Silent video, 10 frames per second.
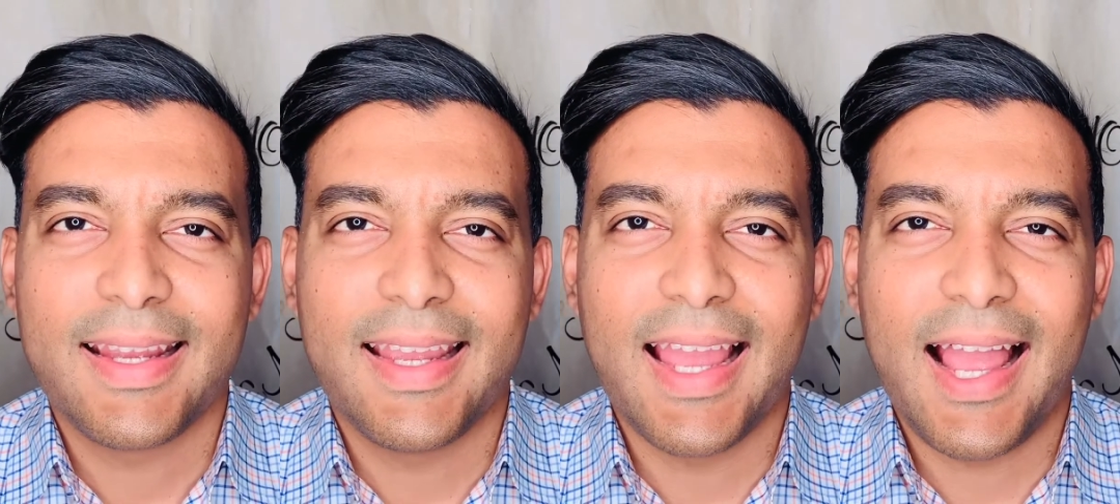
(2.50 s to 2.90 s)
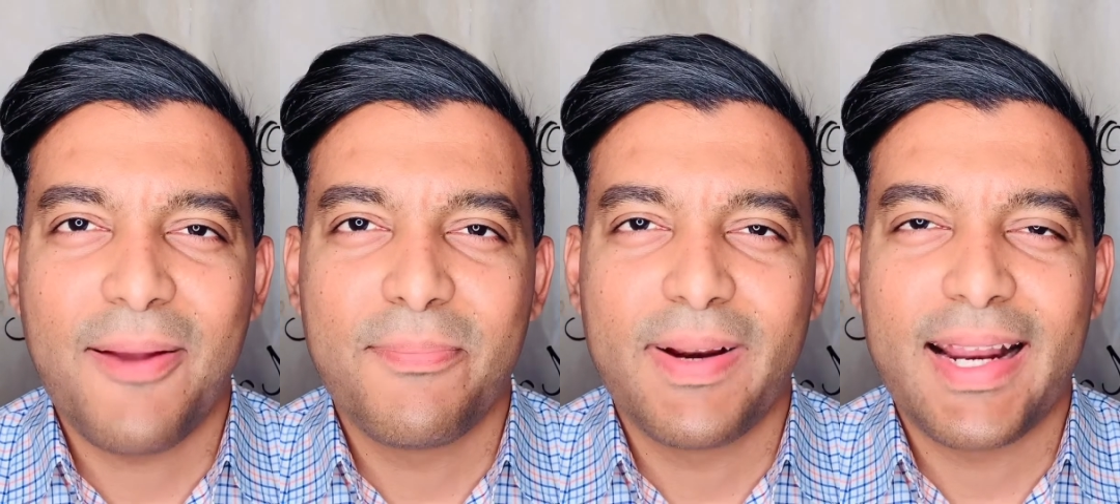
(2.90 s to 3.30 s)

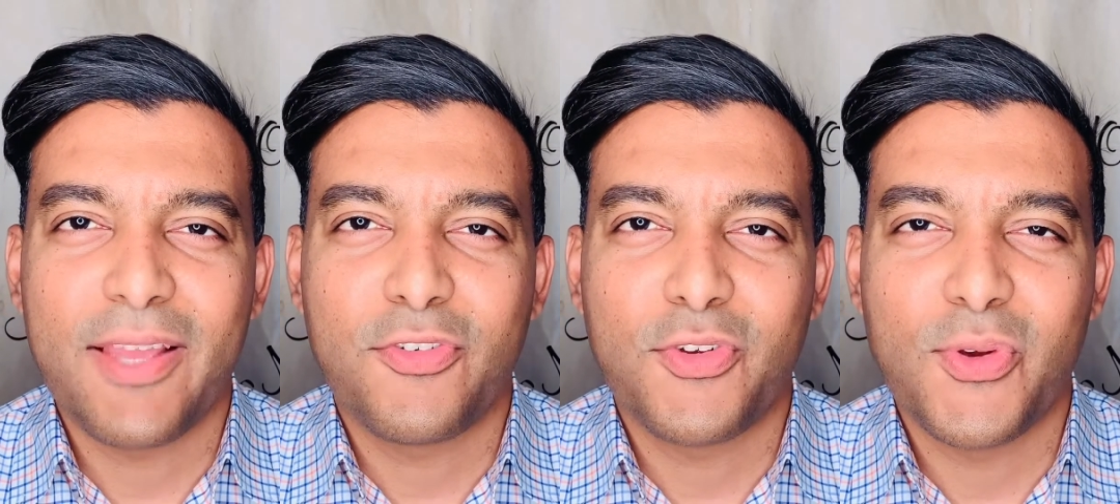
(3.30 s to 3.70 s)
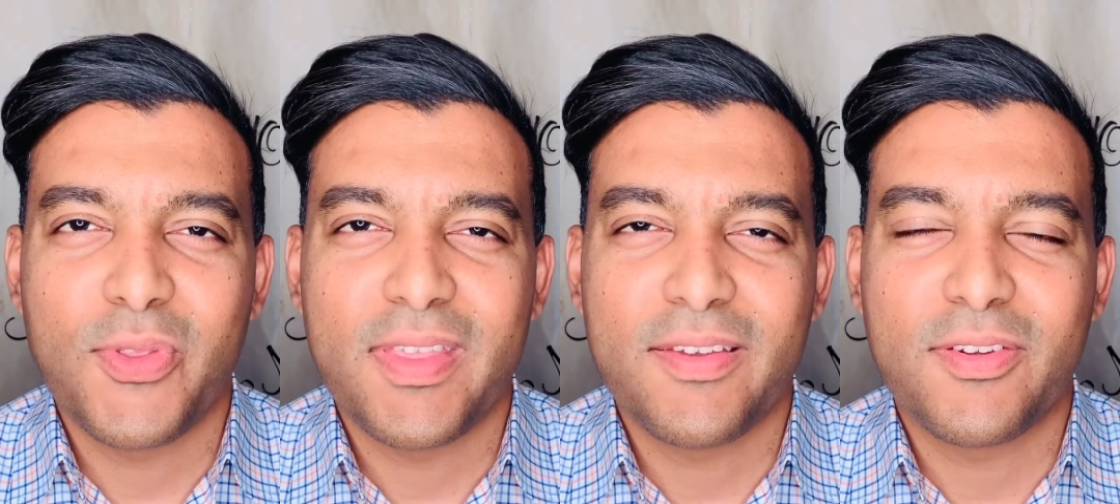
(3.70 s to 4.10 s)
God bless you.
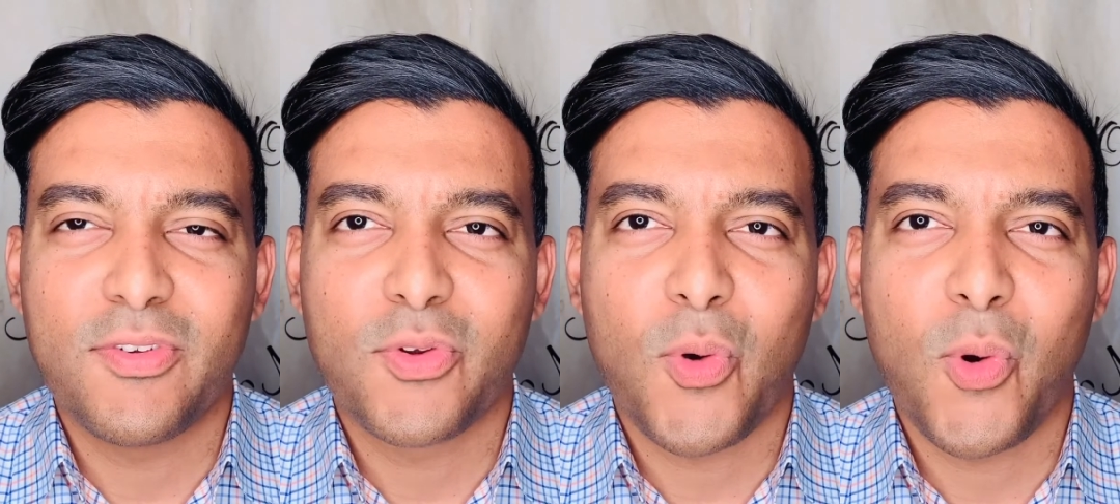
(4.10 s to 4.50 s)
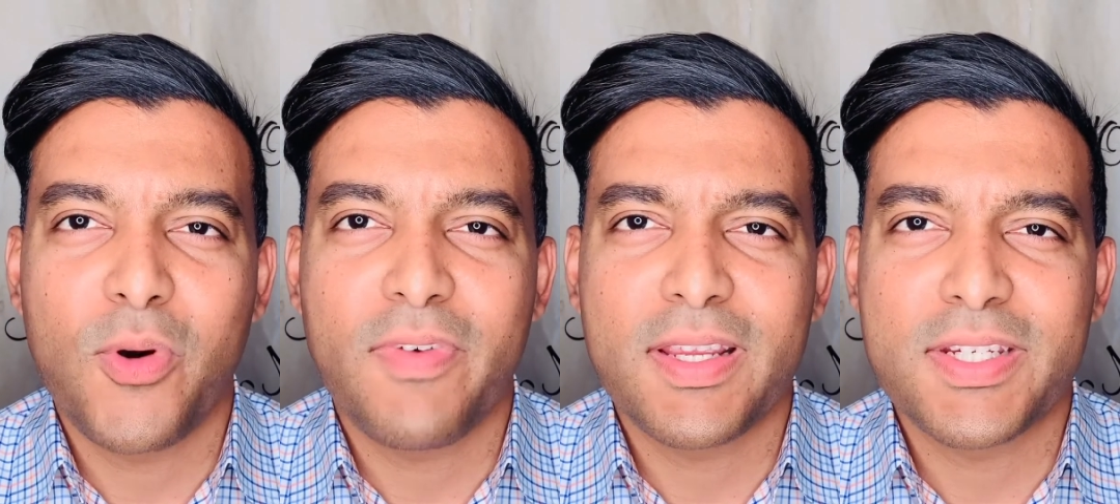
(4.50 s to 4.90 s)
This is
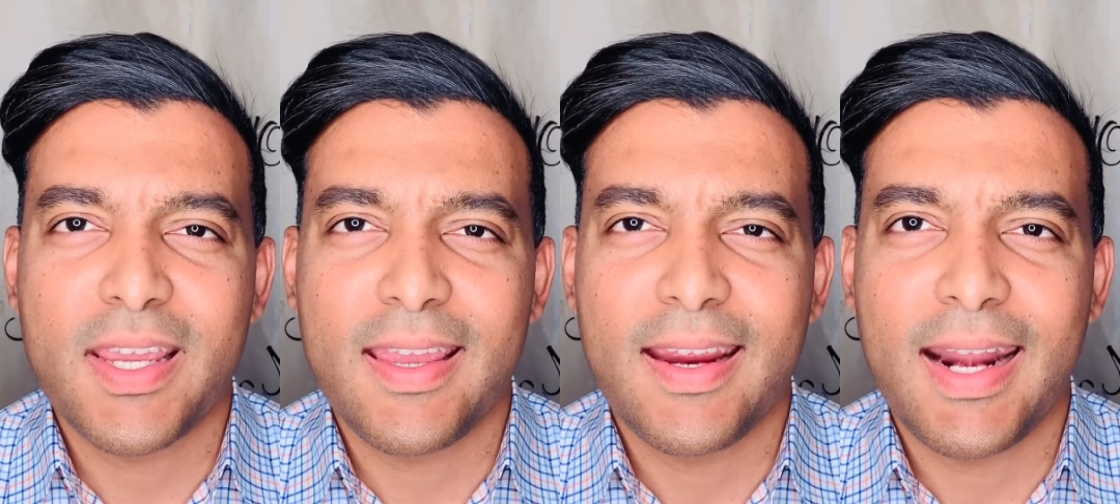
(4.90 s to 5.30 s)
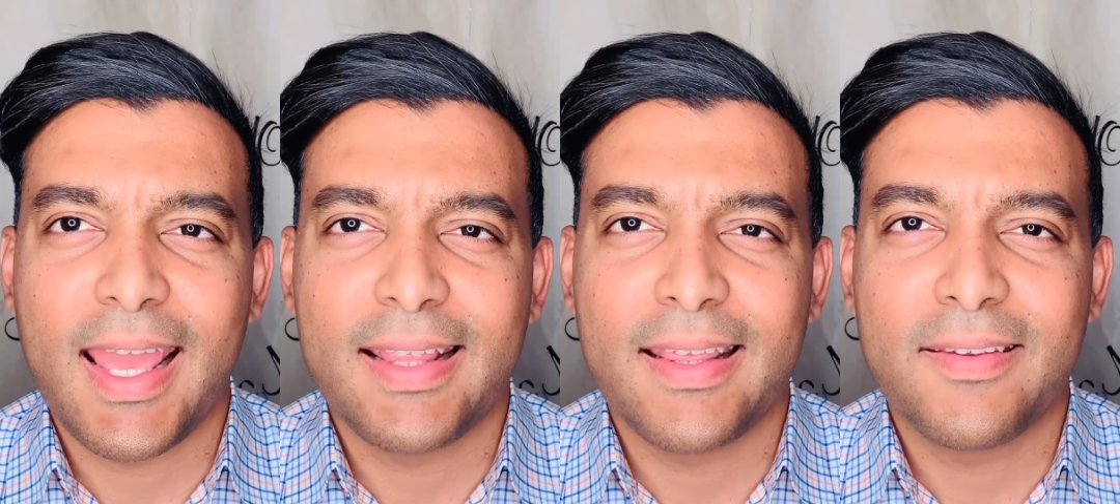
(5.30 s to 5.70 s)
Corba Shea
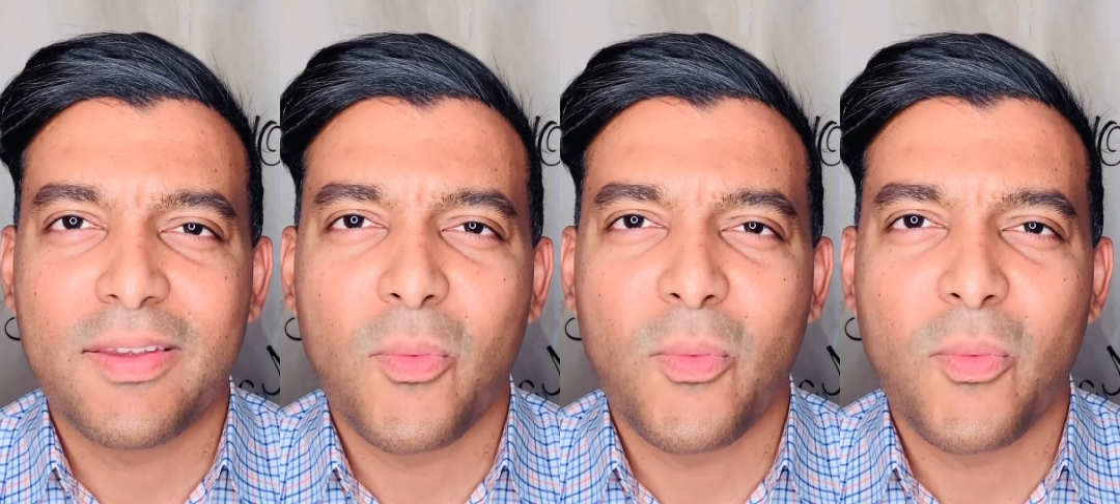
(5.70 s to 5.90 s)
Hernandez,